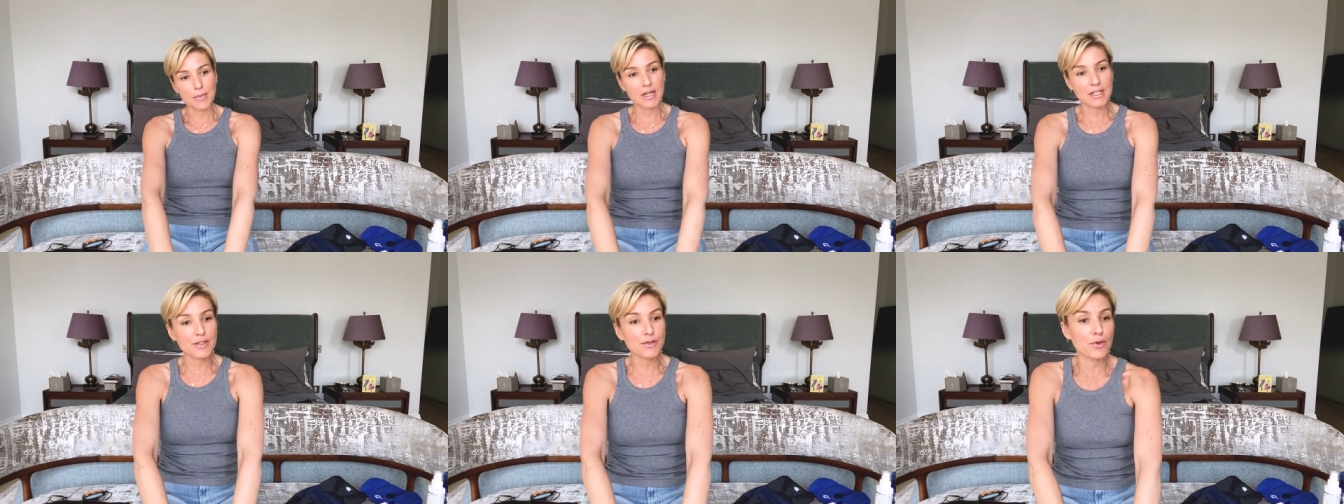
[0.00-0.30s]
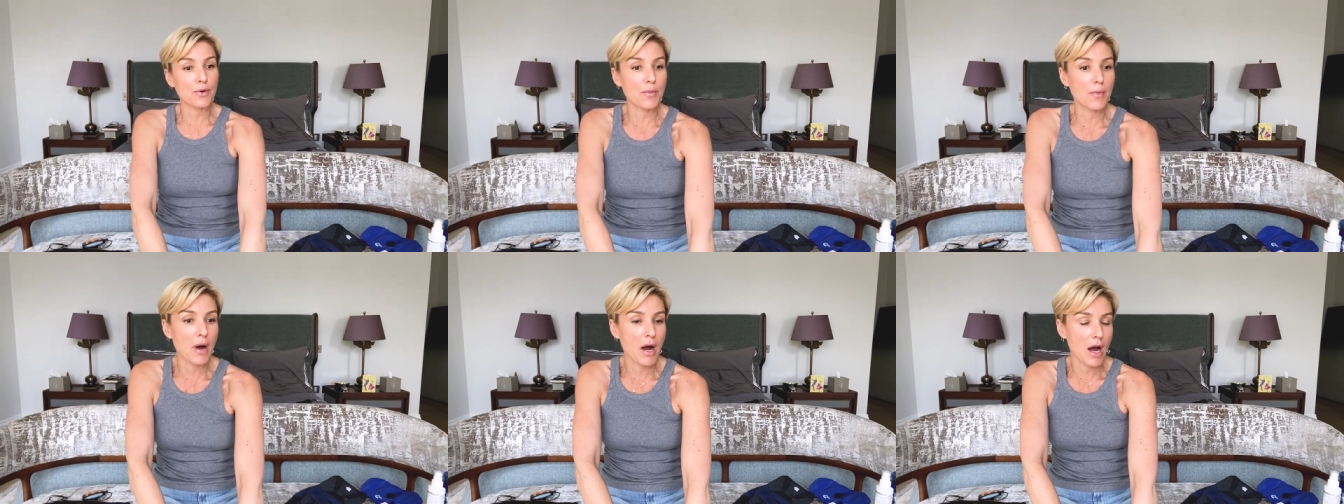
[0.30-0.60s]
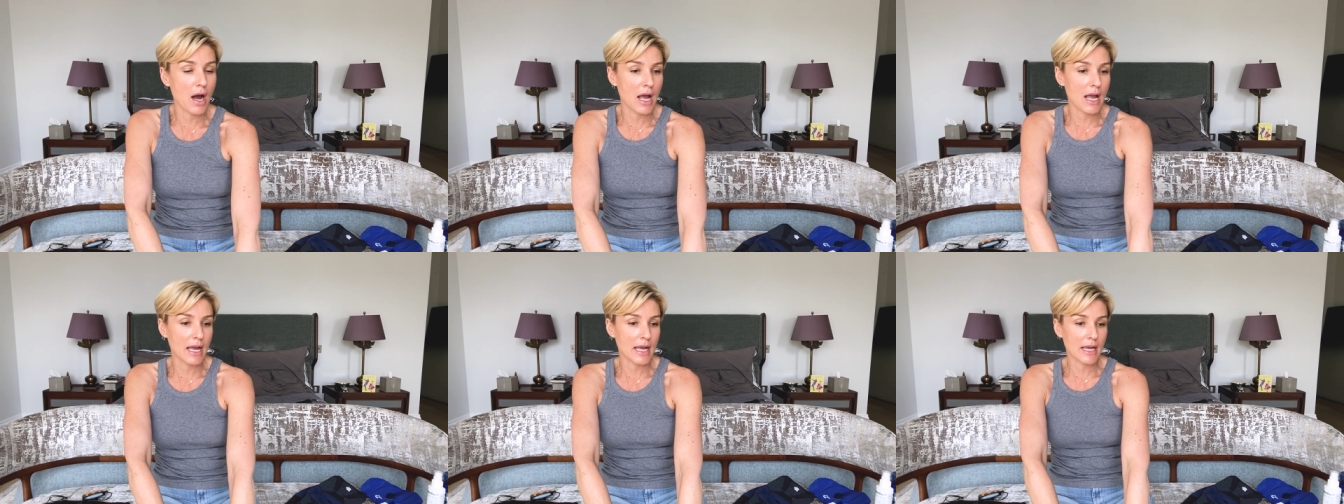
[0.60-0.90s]
I saw
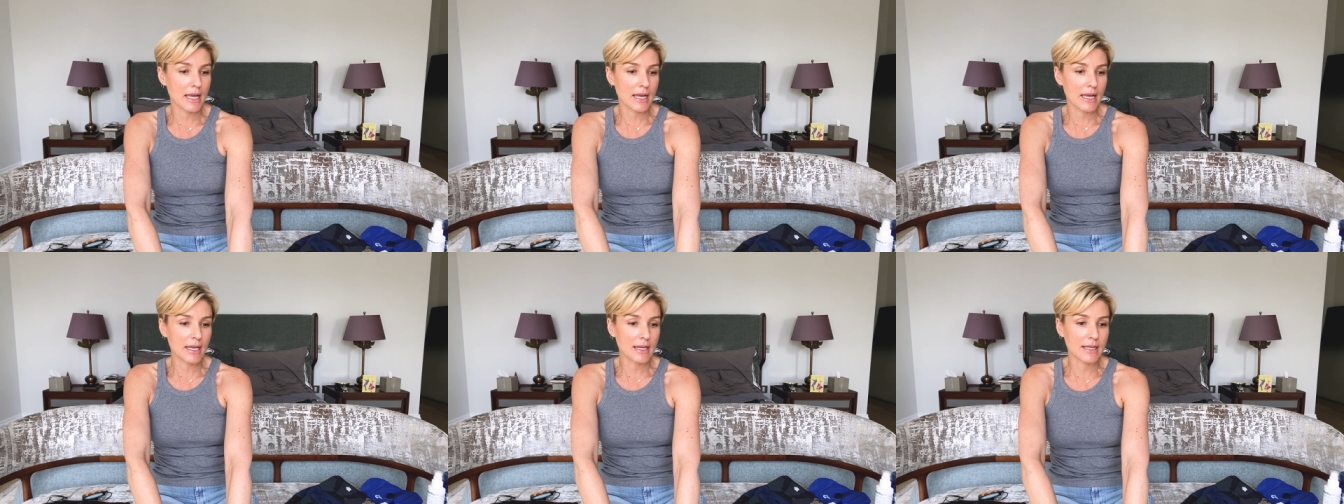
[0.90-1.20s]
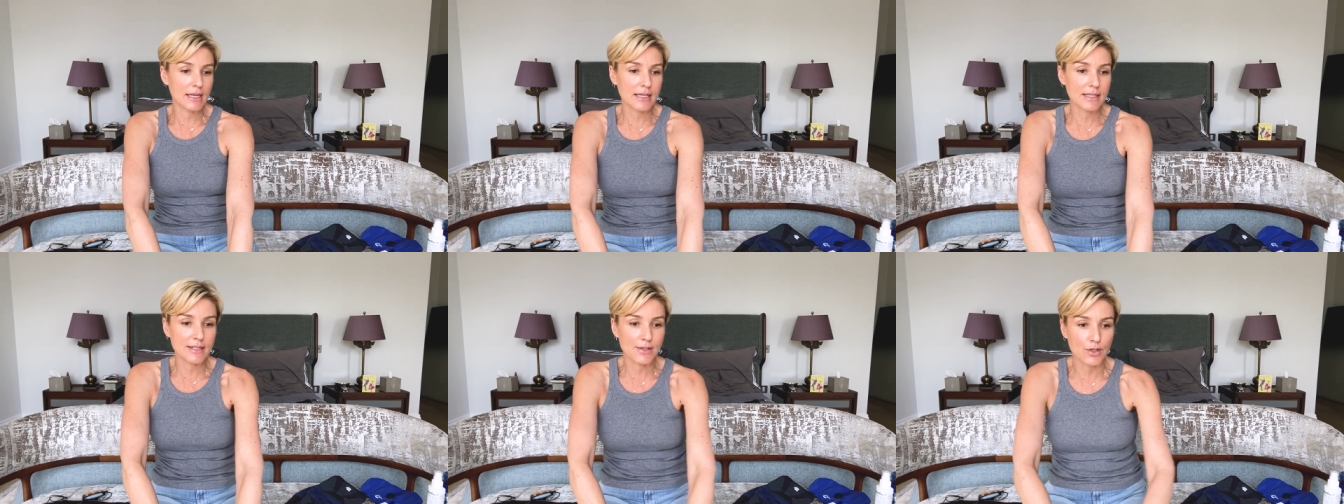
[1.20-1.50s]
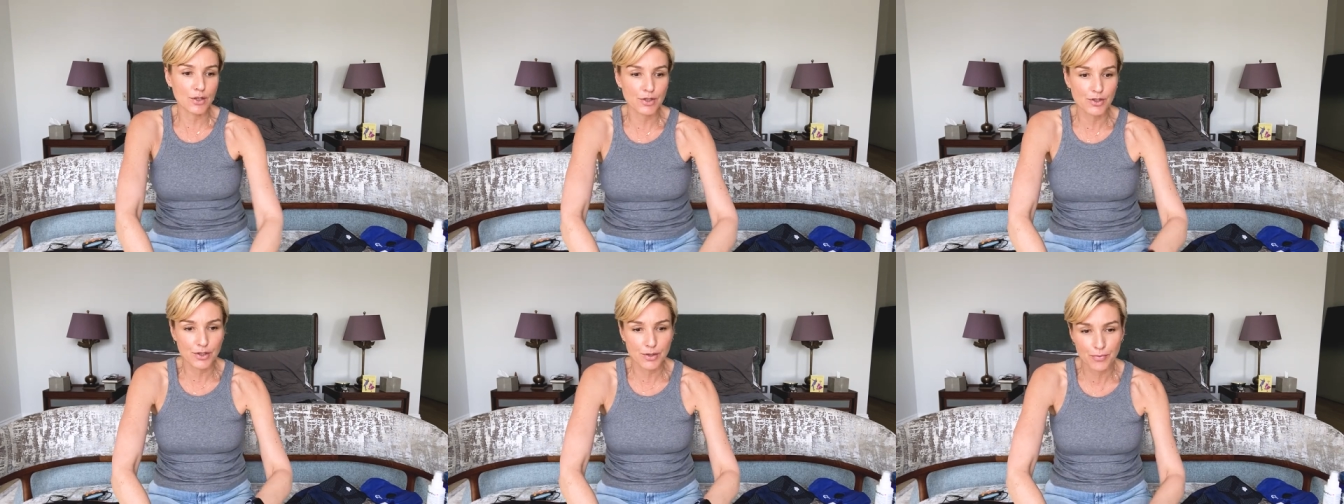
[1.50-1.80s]
my knee
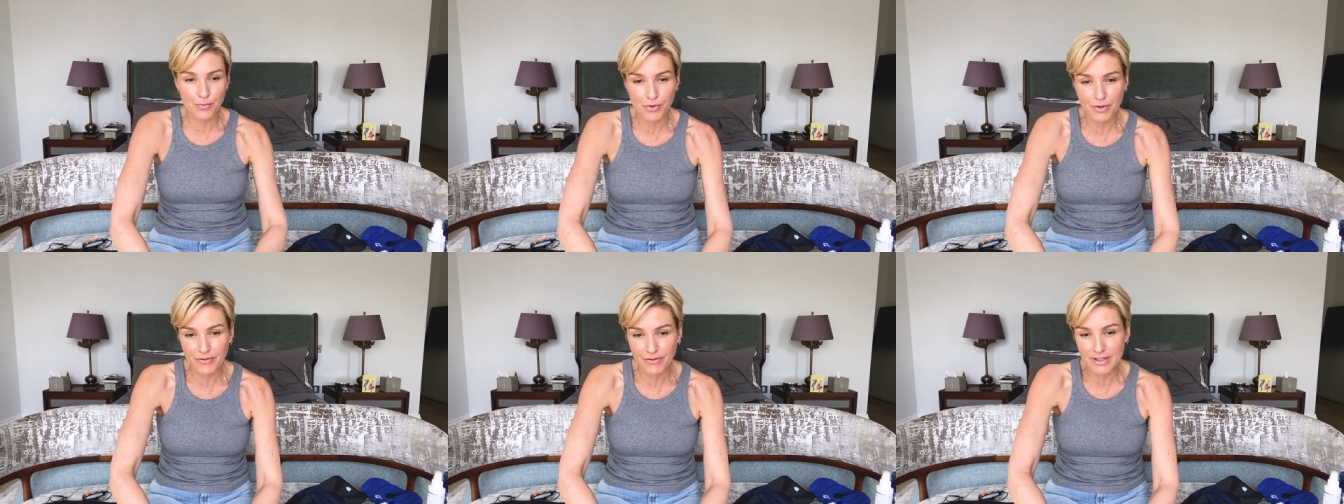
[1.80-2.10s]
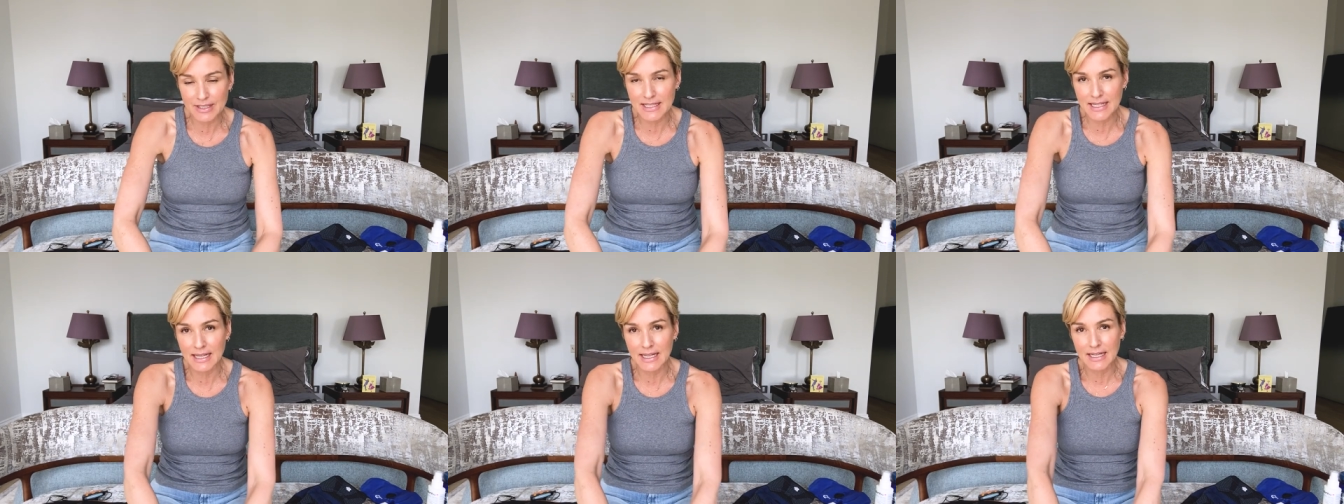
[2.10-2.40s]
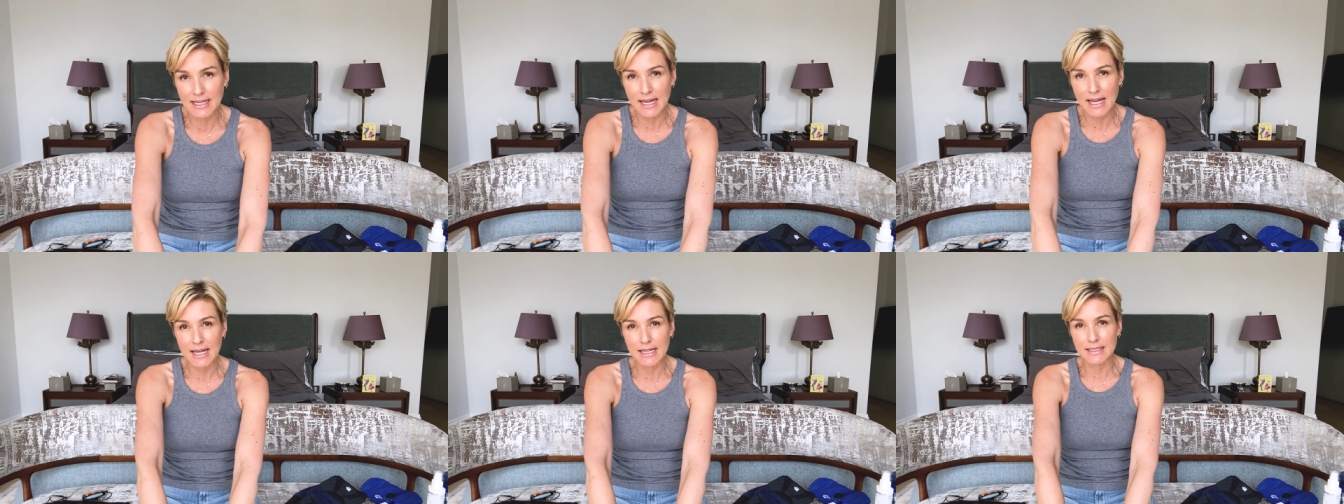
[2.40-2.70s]
surgeon Professor
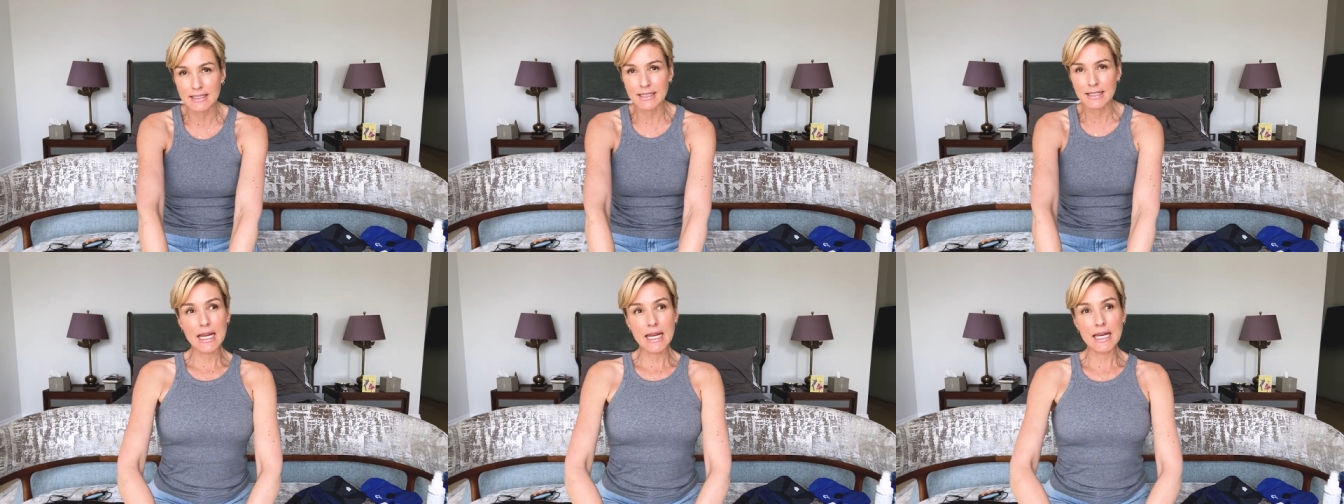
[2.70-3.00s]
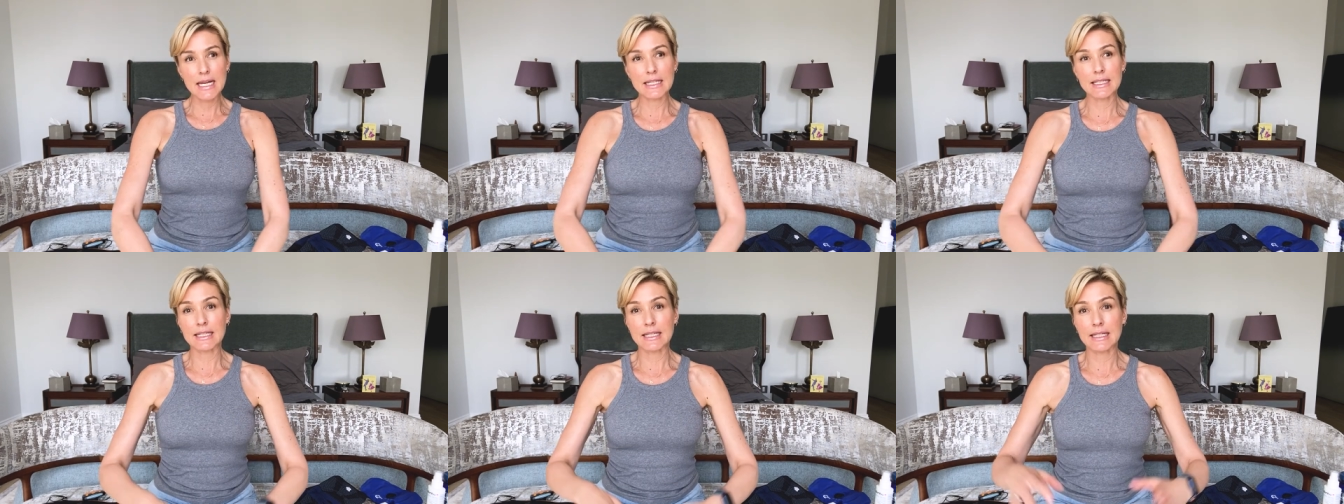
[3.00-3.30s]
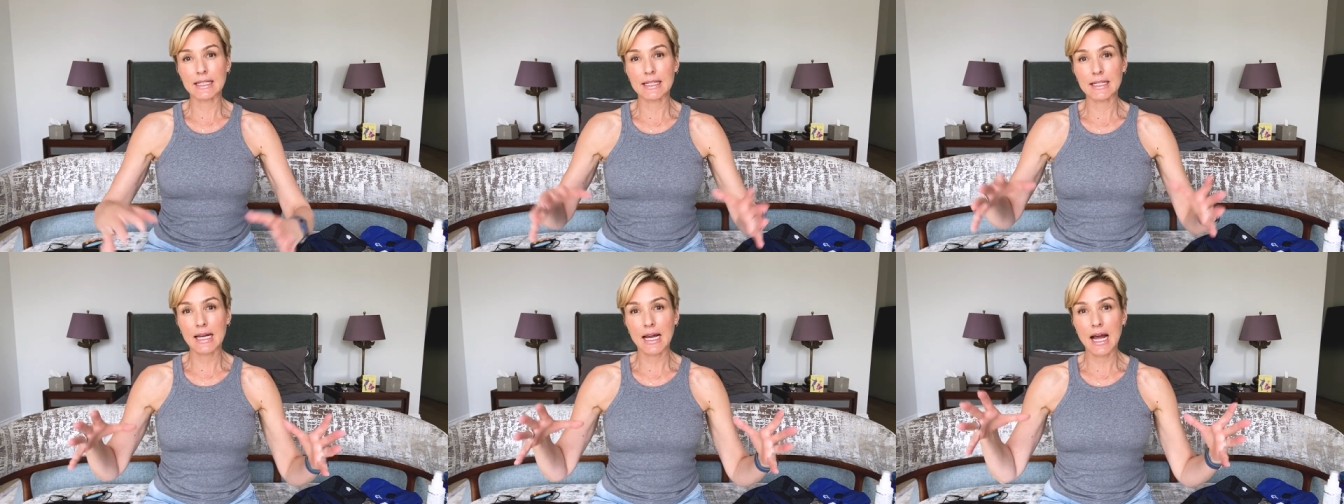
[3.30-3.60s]
Haddad he
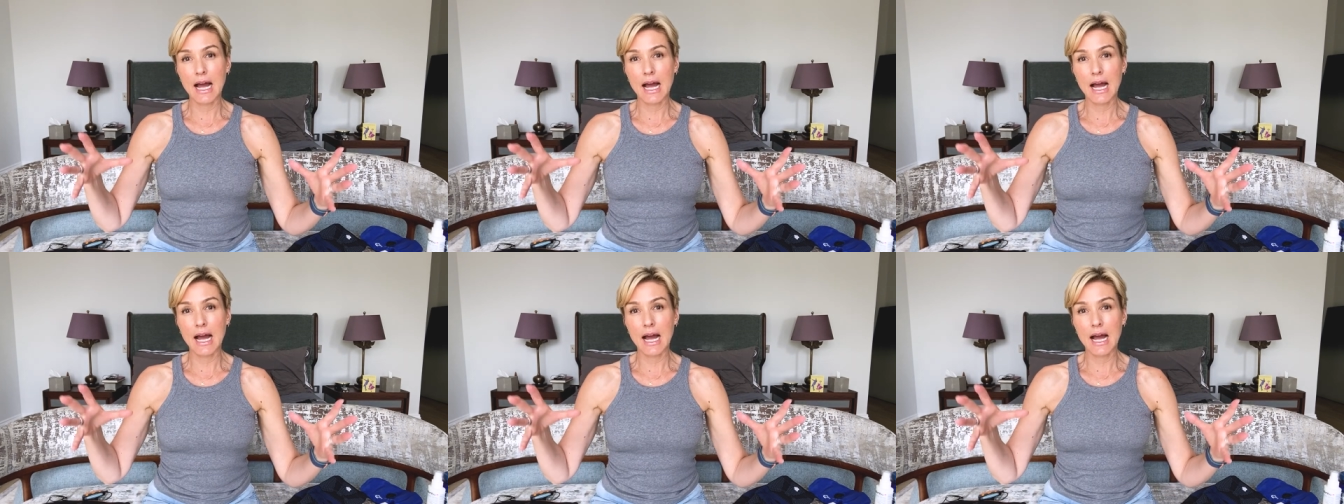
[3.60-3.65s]
did